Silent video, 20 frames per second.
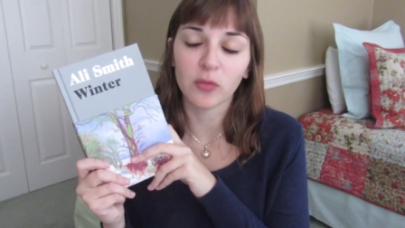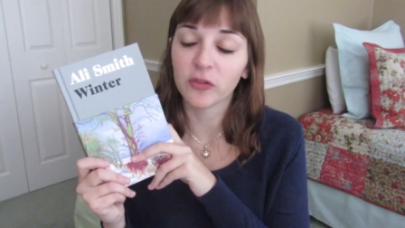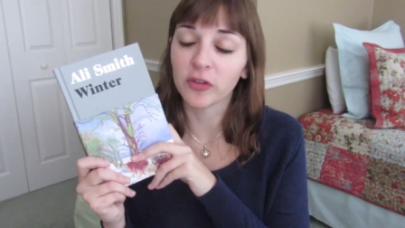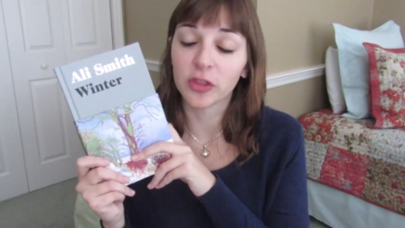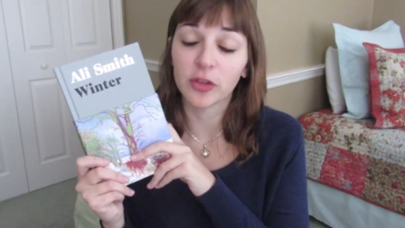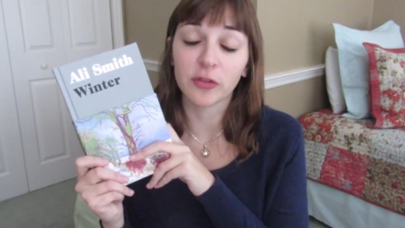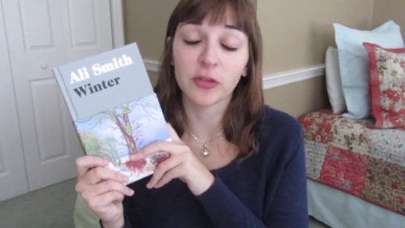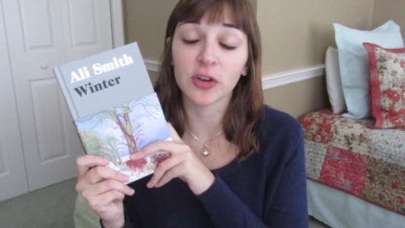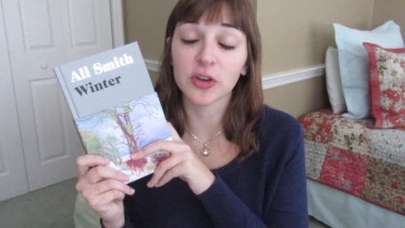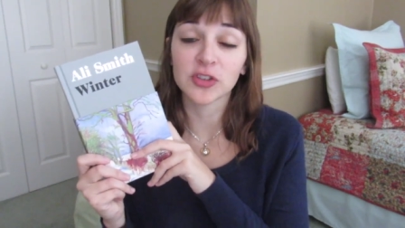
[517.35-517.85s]
for
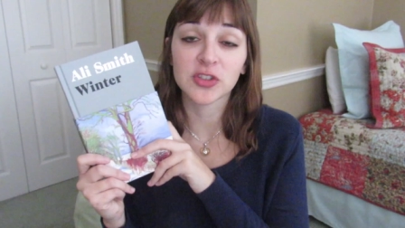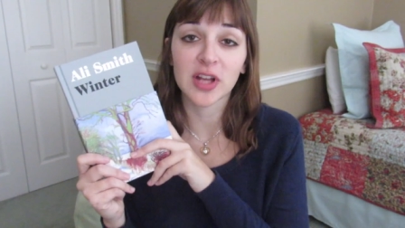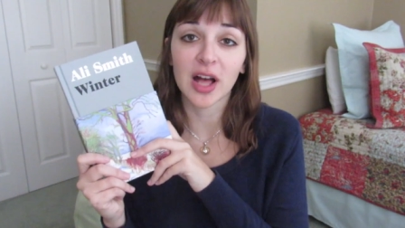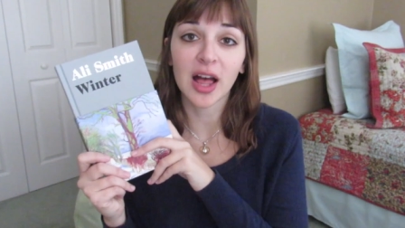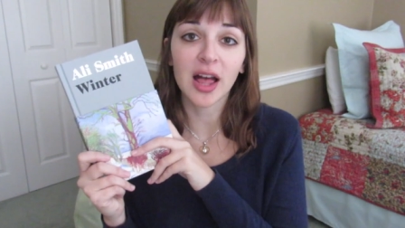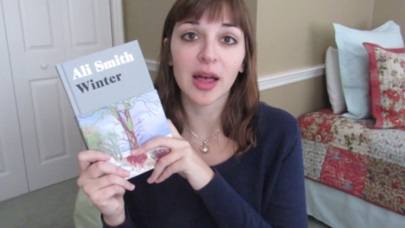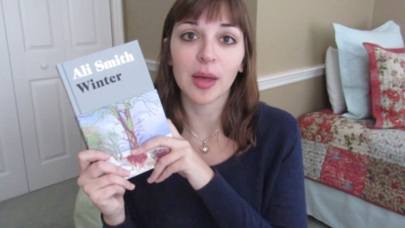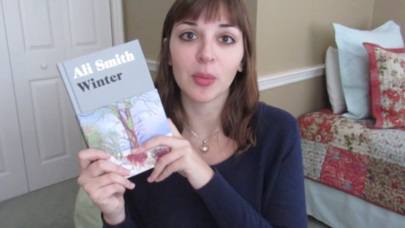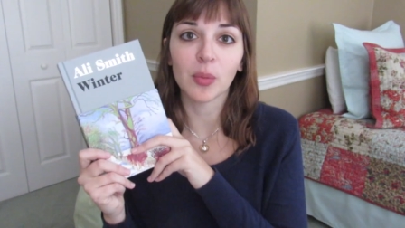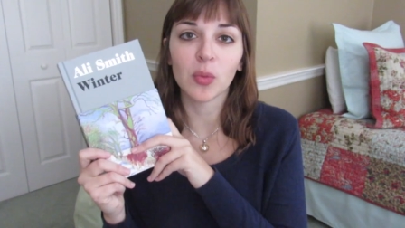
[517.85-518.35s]
the first
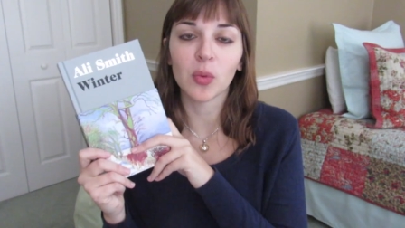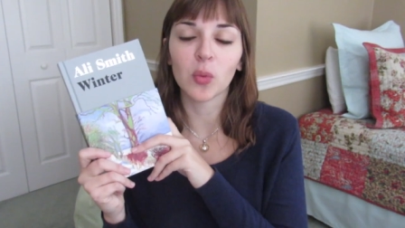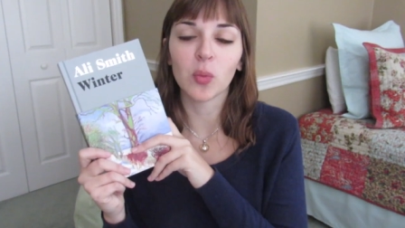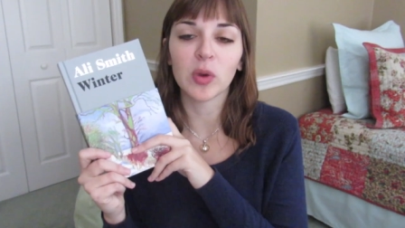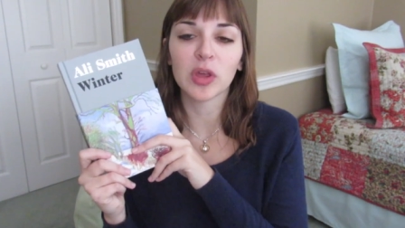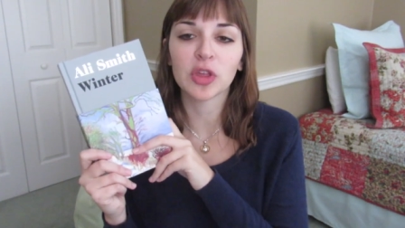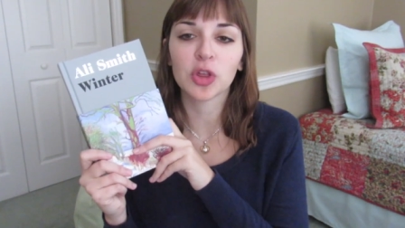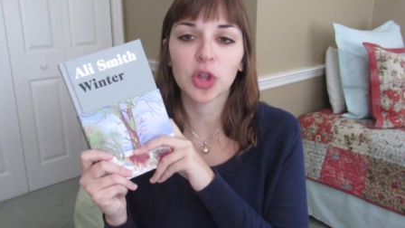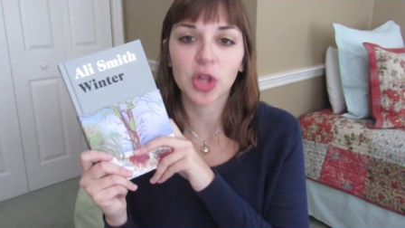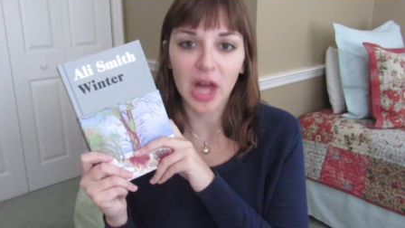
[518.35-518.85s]
time
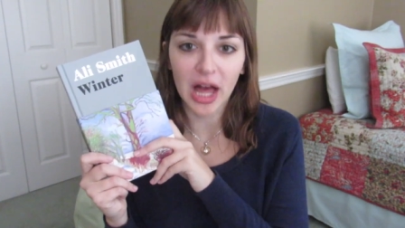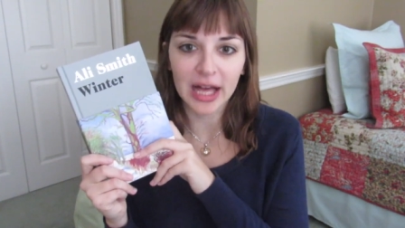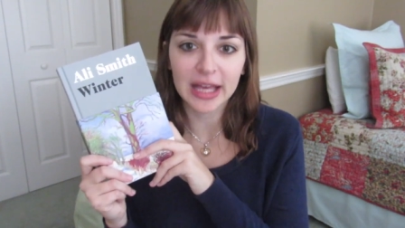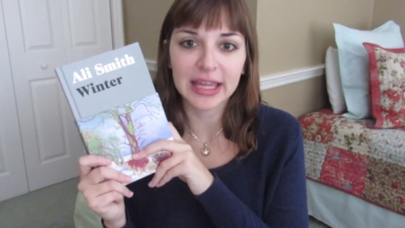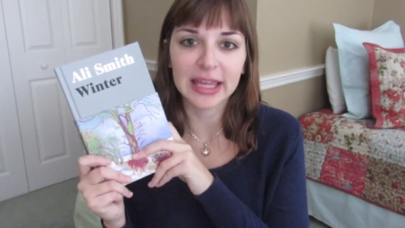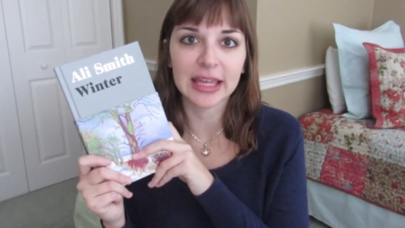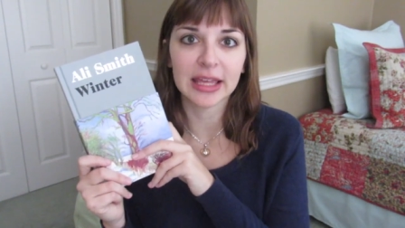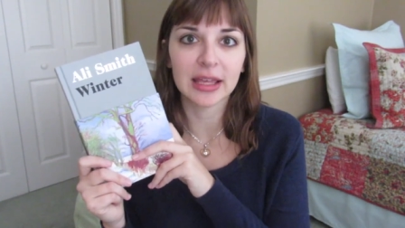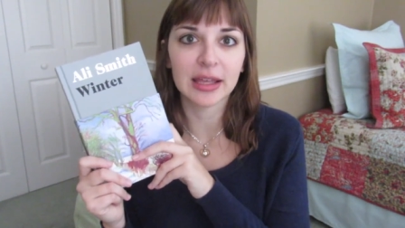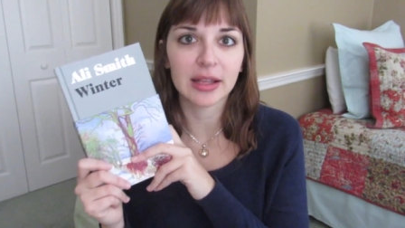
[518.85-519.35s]
with
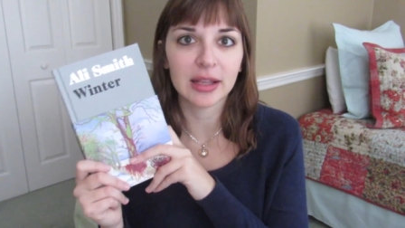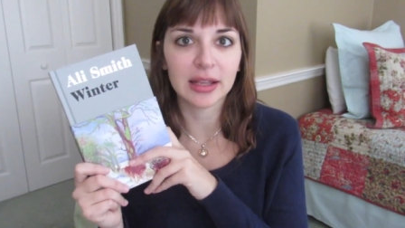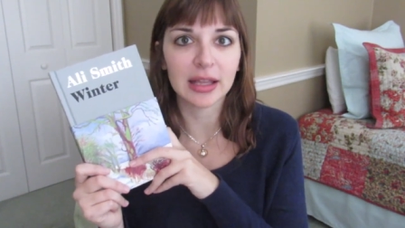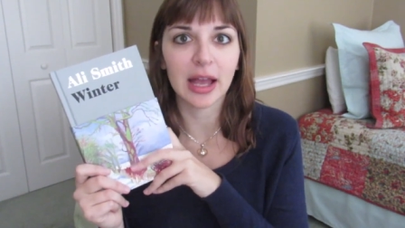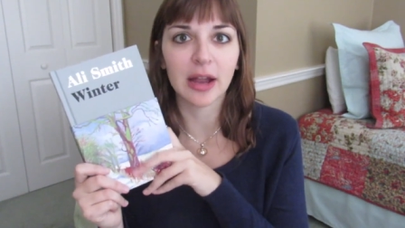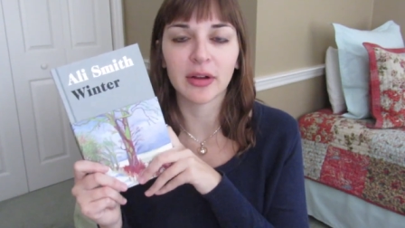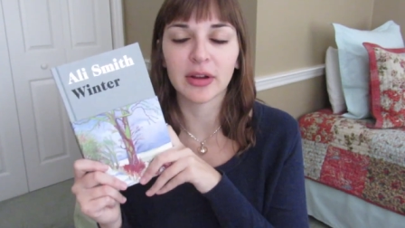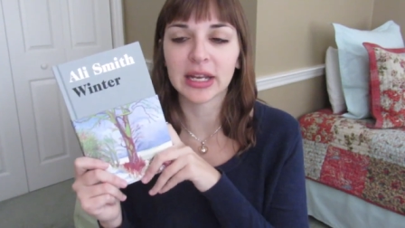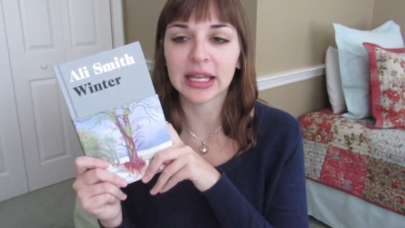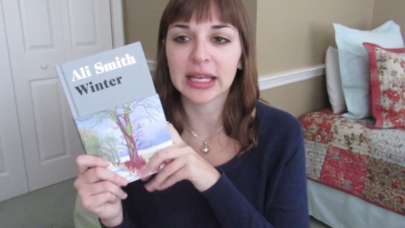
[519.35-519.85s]
shocking
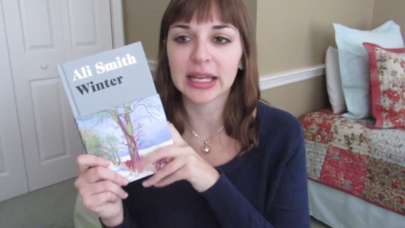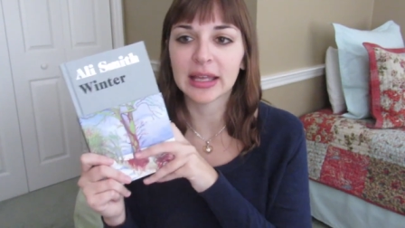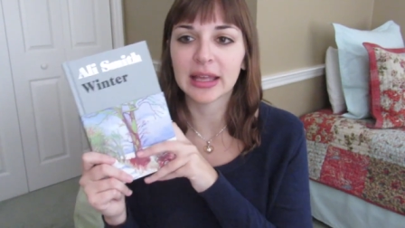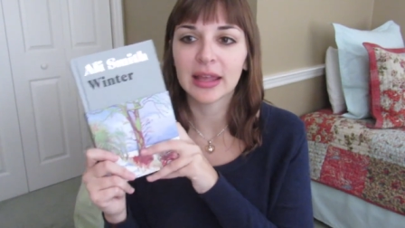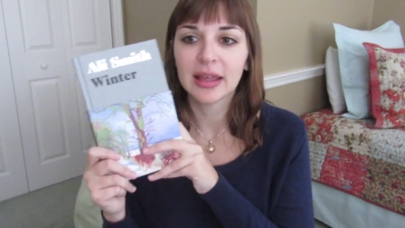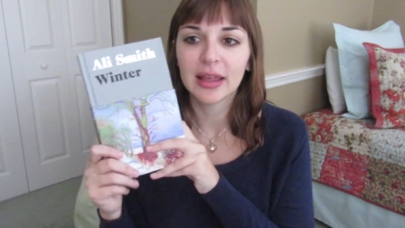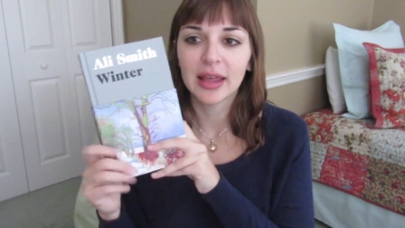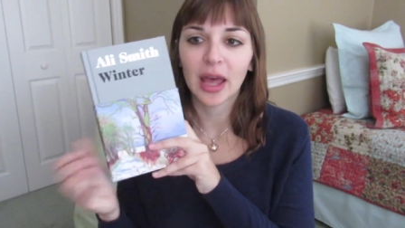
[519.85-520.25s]
clarity,